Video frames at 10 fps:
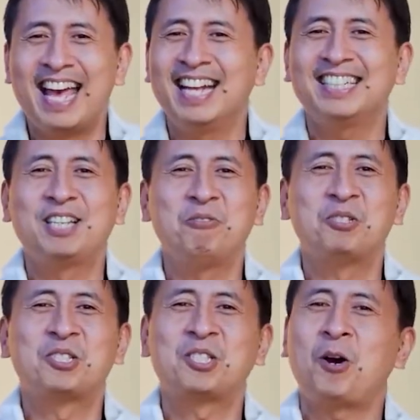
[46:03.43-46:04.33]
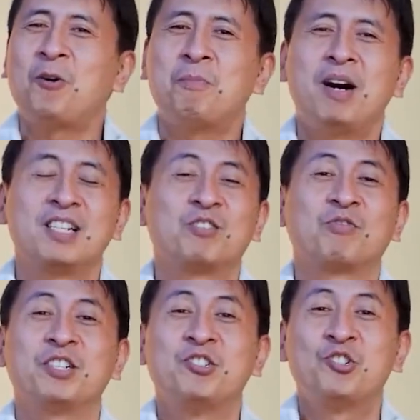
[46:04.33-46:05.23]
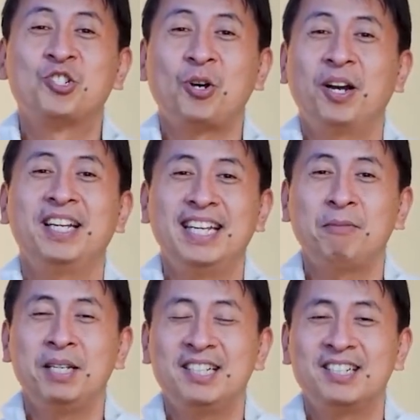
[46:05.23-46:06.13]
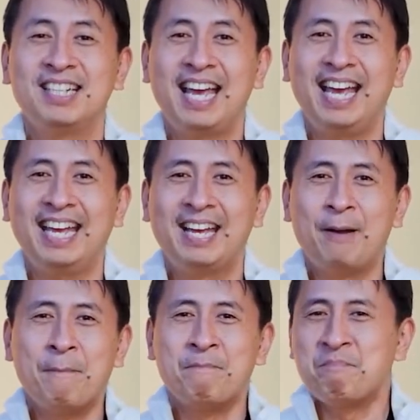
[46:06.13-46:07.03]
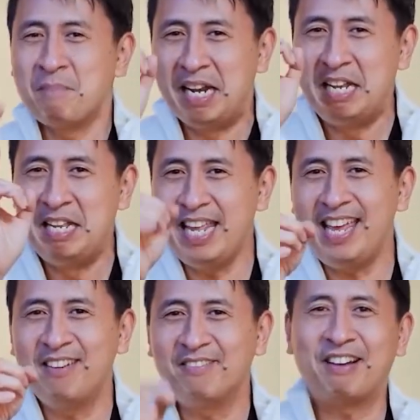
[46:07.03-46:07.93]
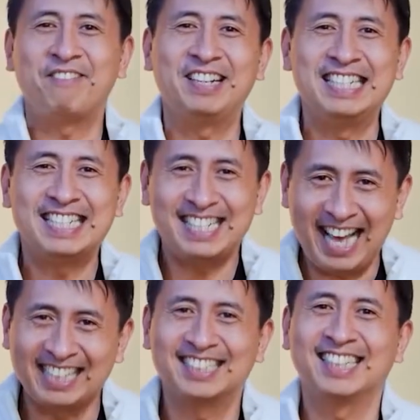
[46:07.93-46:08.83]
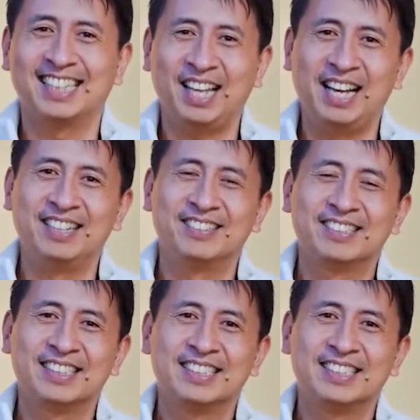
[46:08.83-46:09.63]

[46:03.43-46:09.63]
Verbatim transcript: Thank you so much for joining me today. Live a fantastic life.